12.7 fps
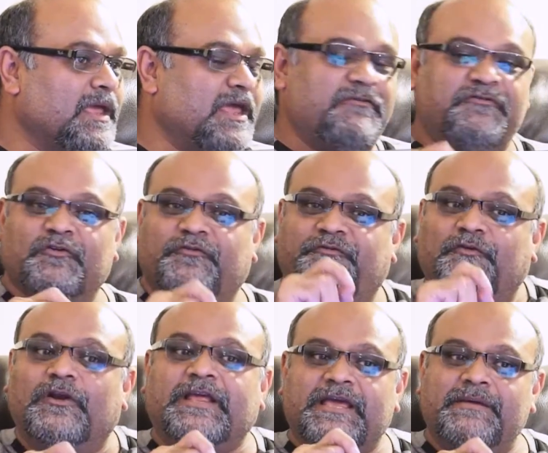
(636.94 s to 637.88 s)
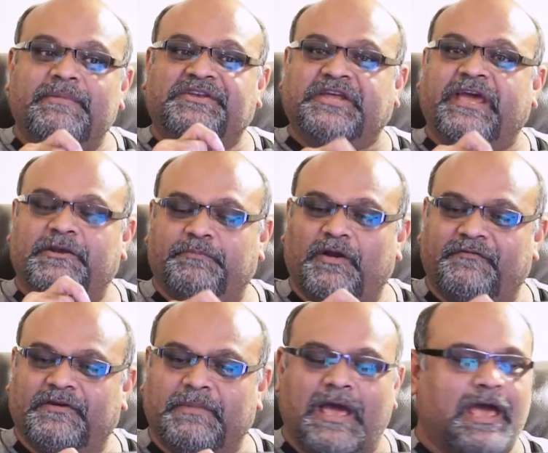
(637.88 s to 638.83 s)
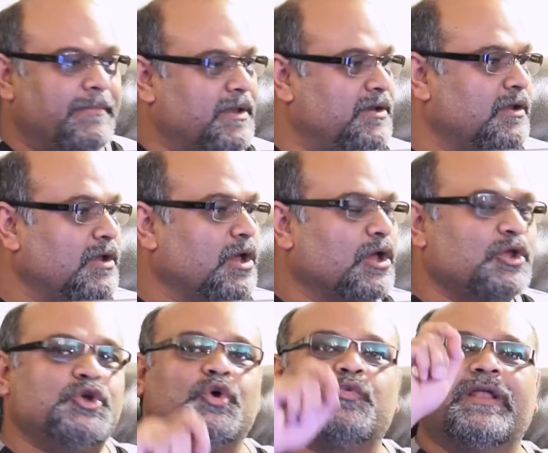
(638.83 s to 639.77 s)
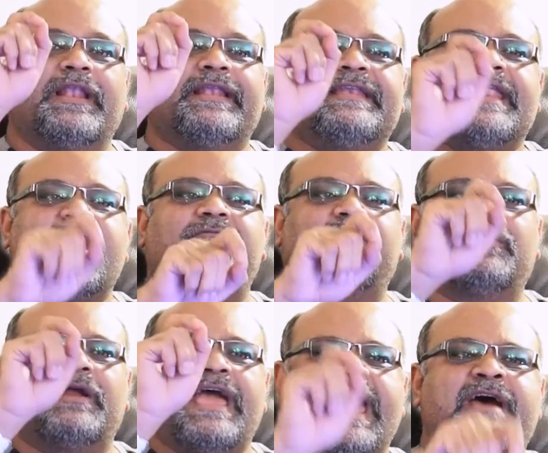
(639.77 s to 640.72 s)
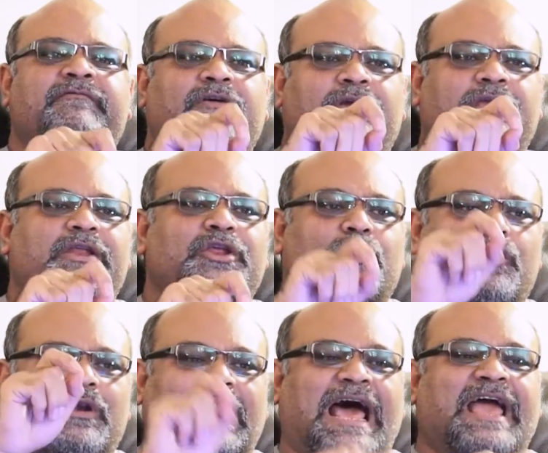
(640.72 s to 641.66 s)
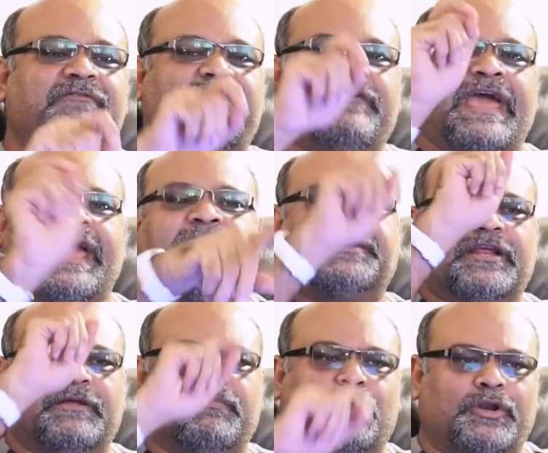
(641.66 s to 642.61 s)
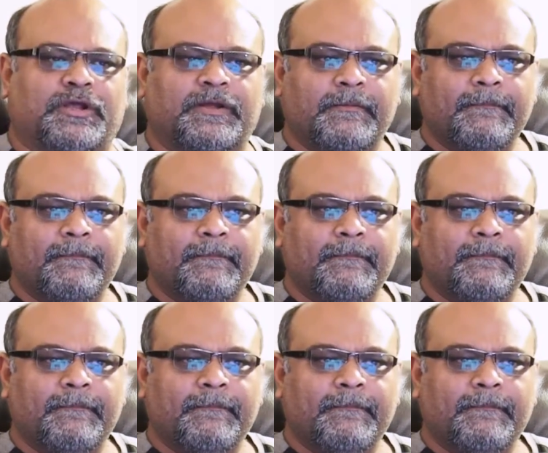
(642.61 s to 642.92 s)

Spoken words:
If you fully imitate Prophet Muhammad, you will never ever in your life hate anybody.